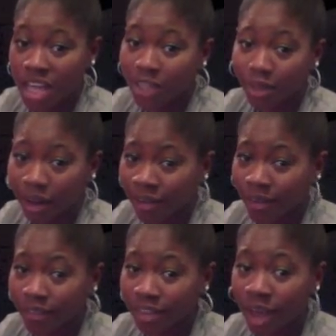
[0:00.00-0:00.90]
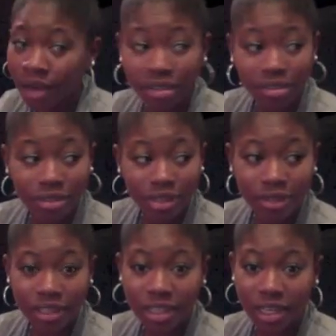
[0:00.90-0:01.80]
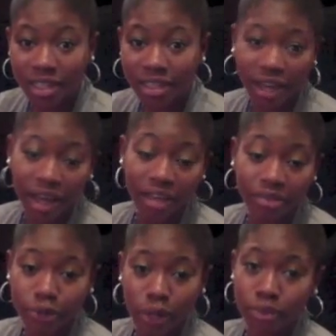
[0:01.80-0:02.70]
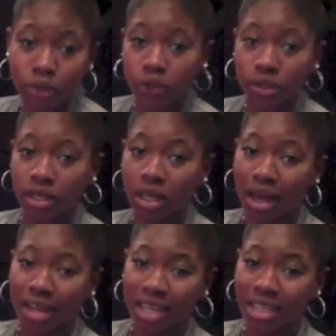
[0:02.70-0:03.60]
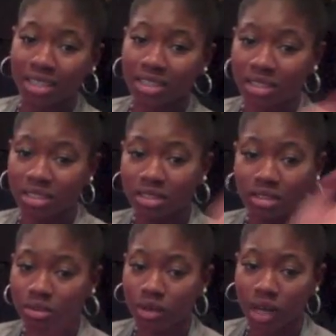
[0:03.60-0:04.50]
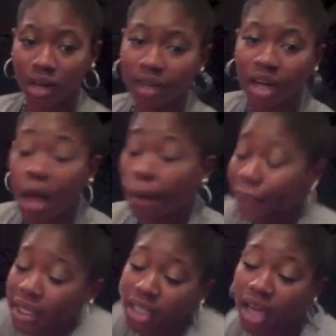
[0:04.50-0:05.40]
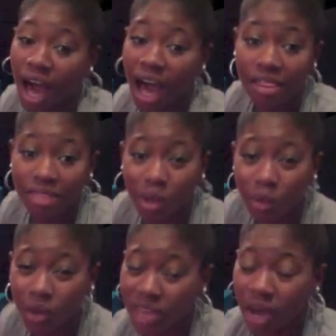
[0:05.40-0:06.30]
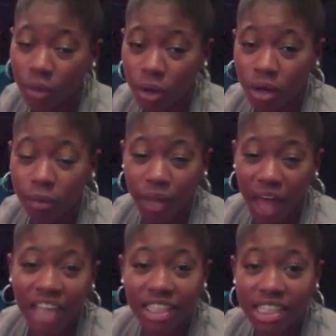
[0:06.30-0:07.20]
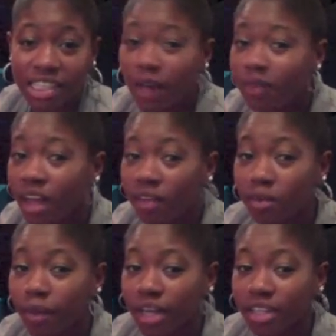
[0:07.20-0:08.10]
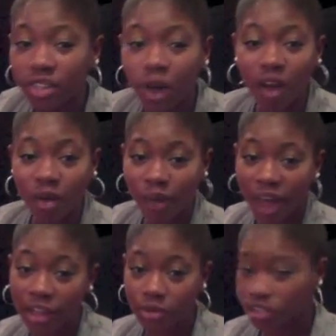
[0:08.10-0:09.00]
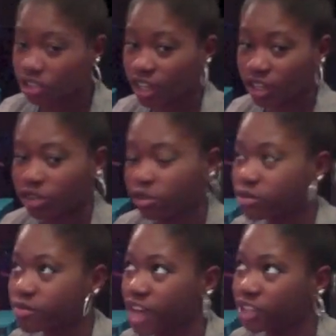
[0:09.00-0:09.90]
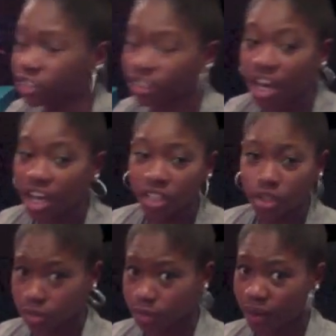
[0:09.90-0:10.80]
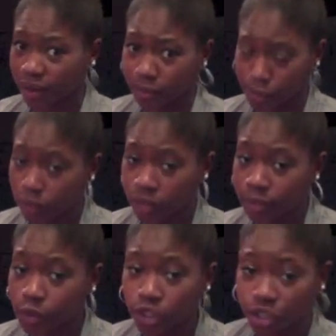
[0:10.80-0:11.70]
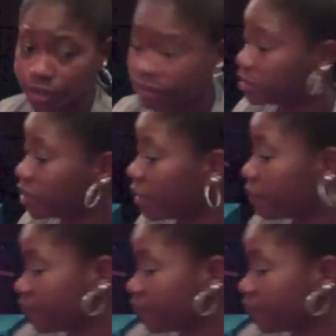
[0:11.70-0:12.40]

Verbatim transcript: so I don't know if that what it was like that. I'm so used to that. That just whatever, but they weren't that weird plastic stuff that everybody's talking about. It was just like a normal mattress, so it probably prone to more germs, but